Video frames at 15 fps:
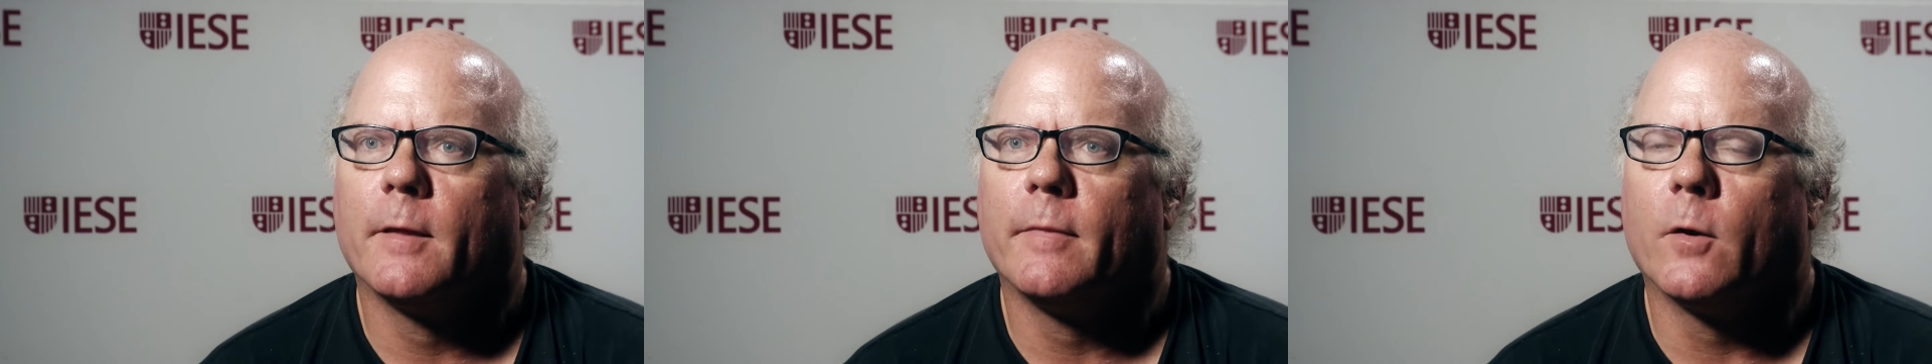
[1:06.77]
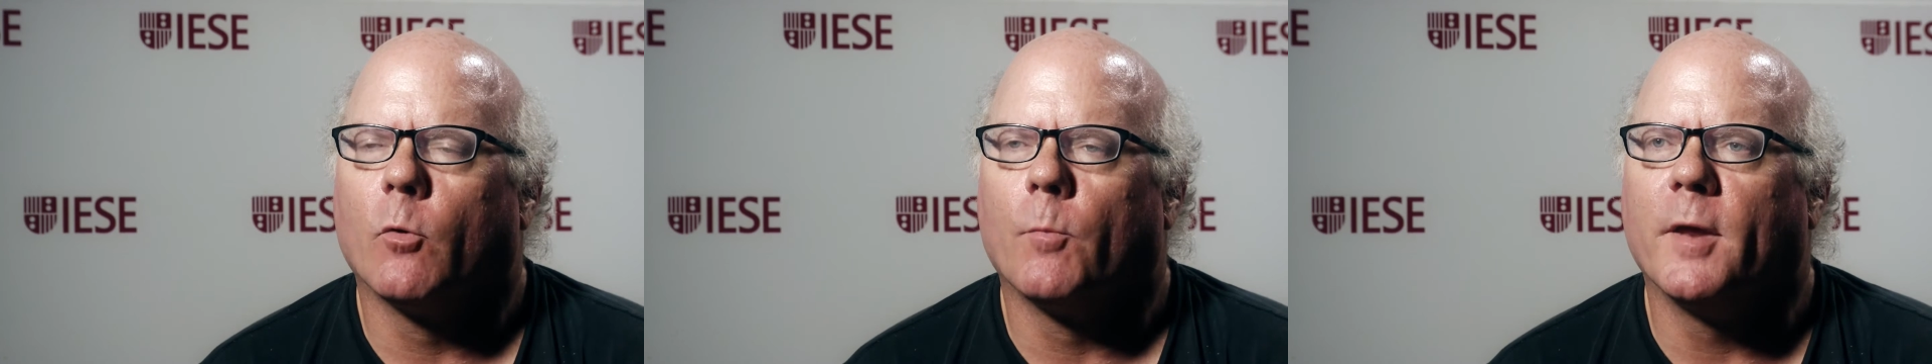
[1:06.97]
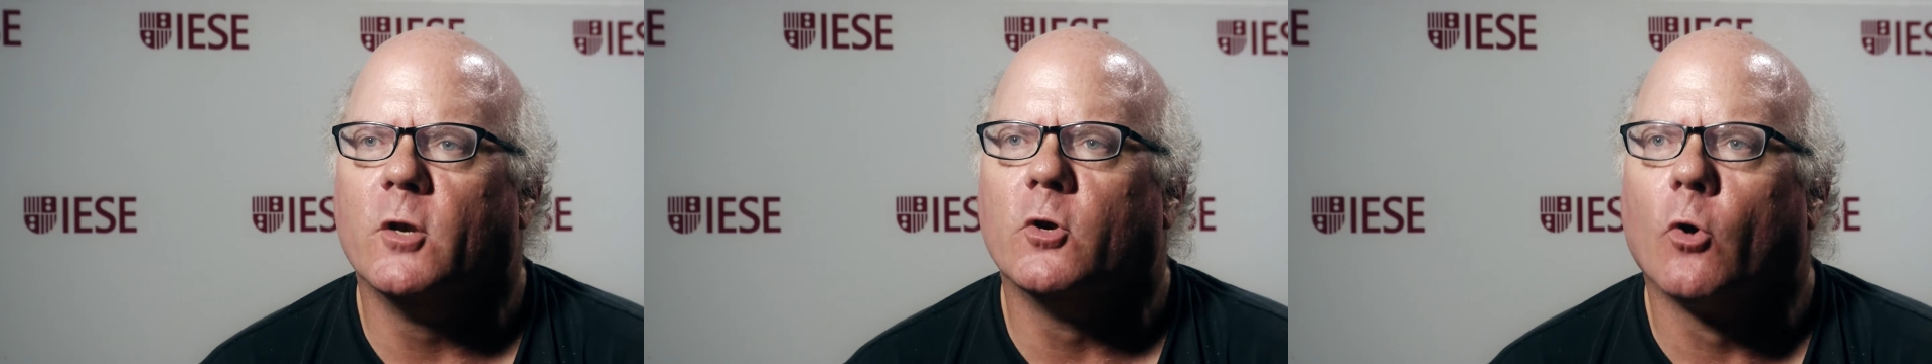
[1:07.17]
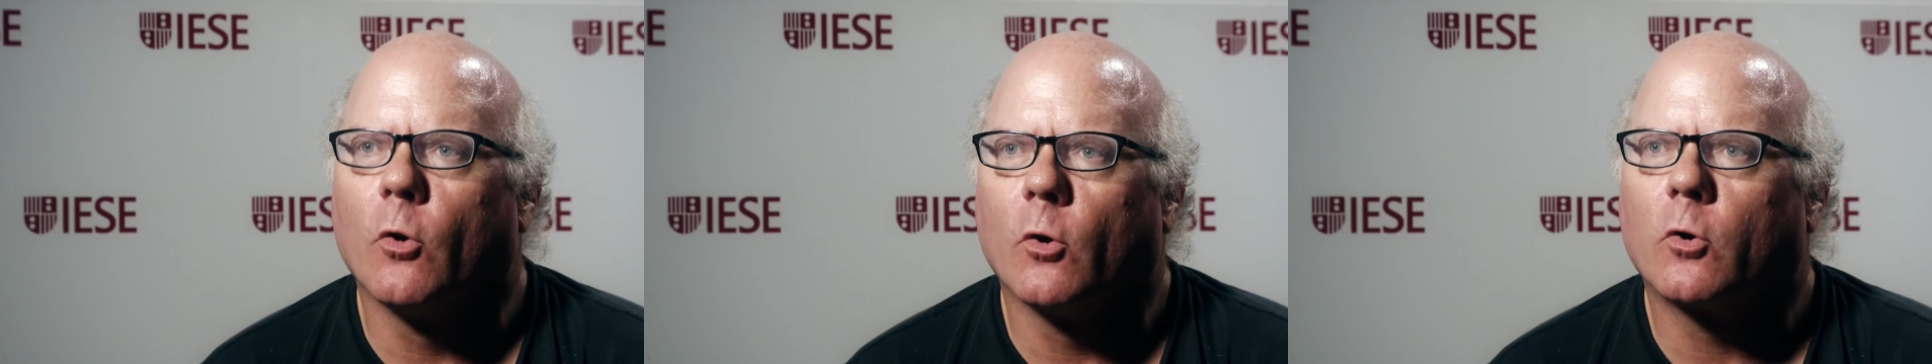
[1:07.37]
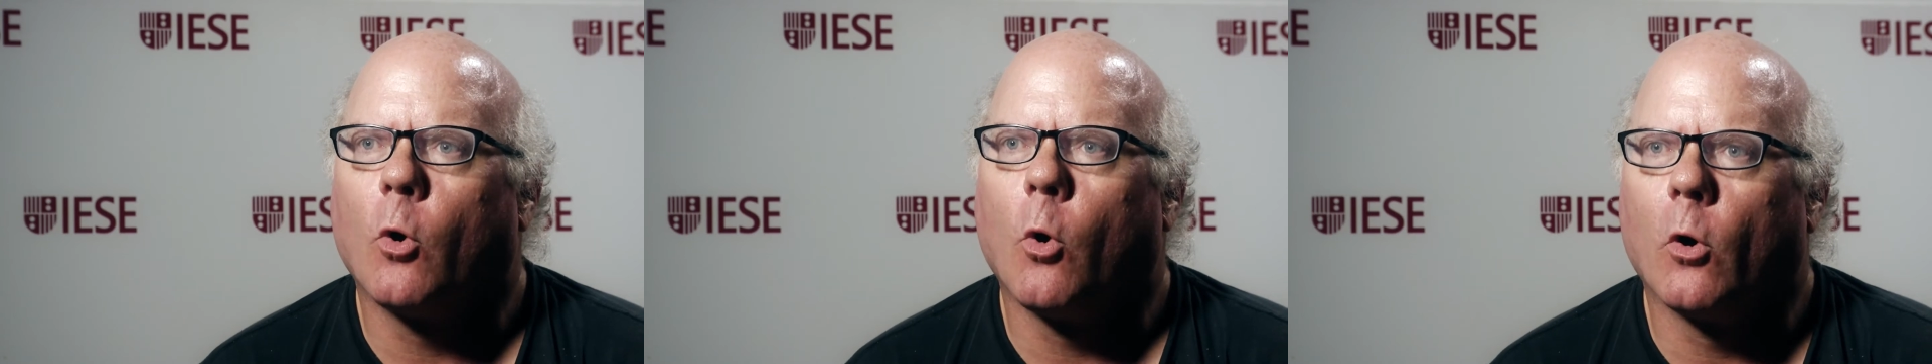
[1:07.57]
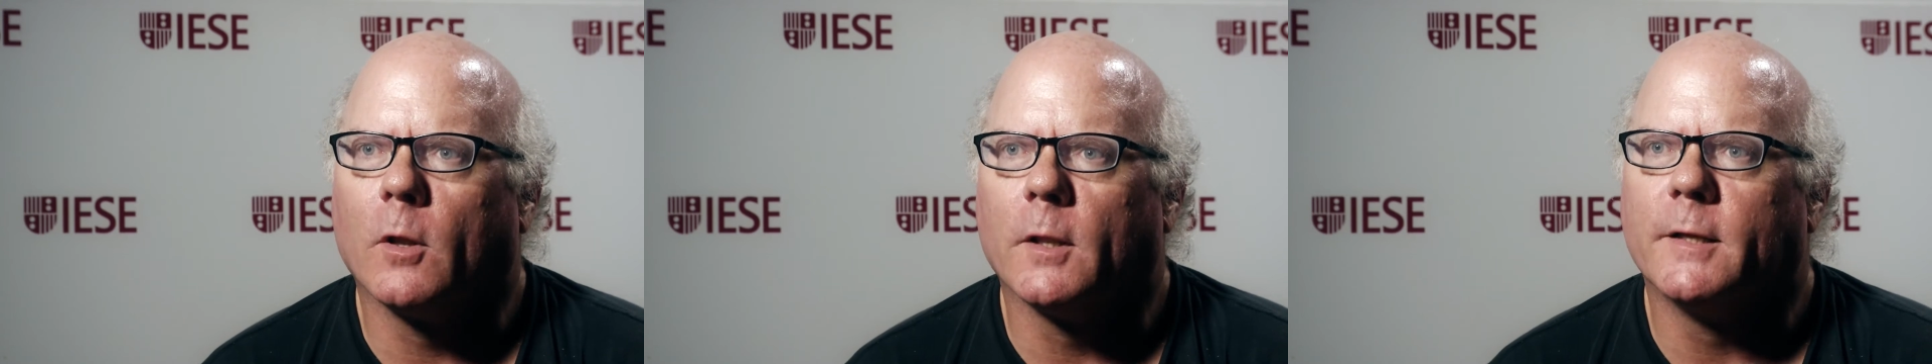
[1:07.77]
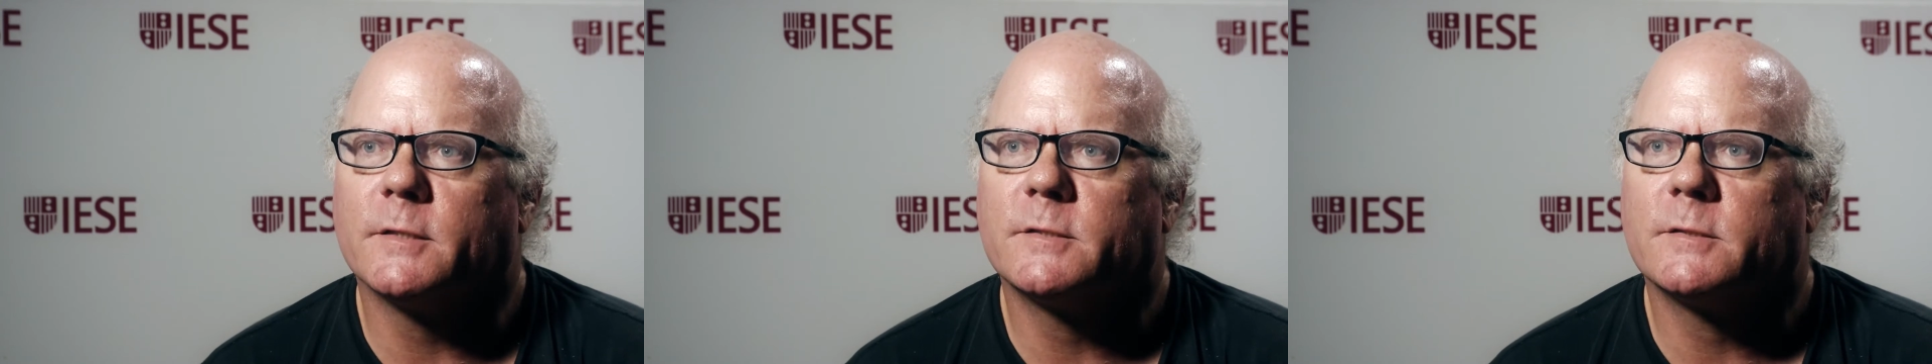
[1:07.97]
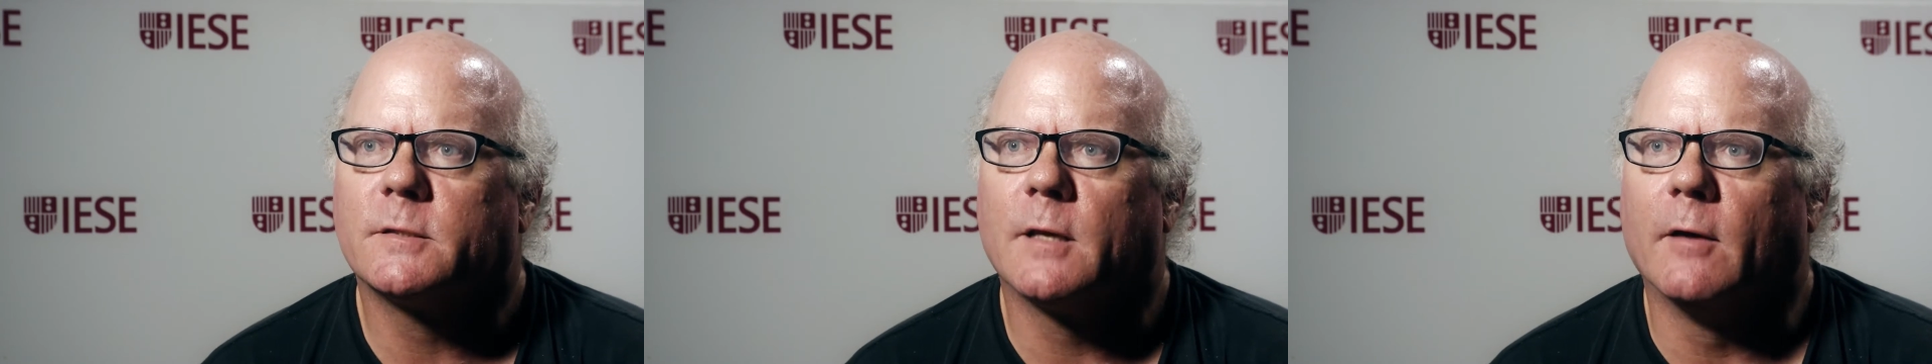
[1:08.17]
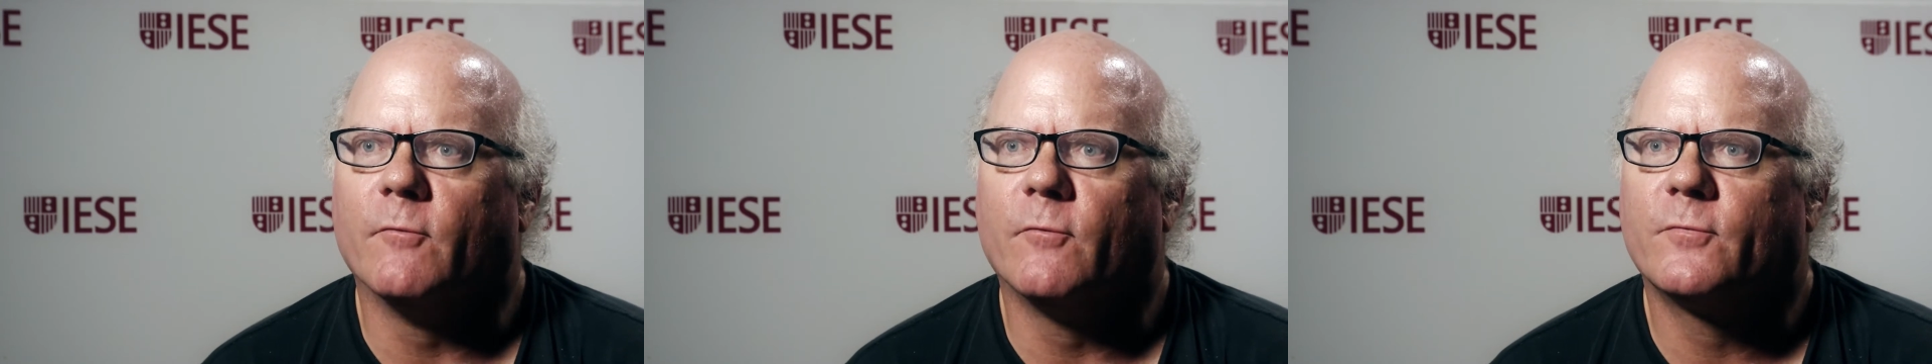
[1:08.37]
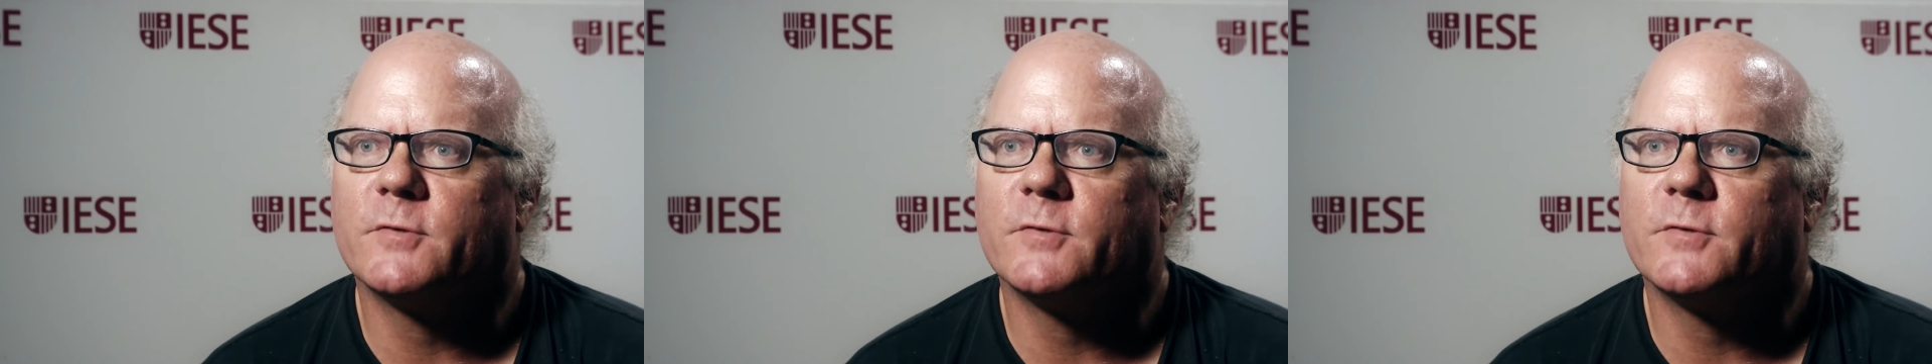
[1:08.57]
there would be neural correlates of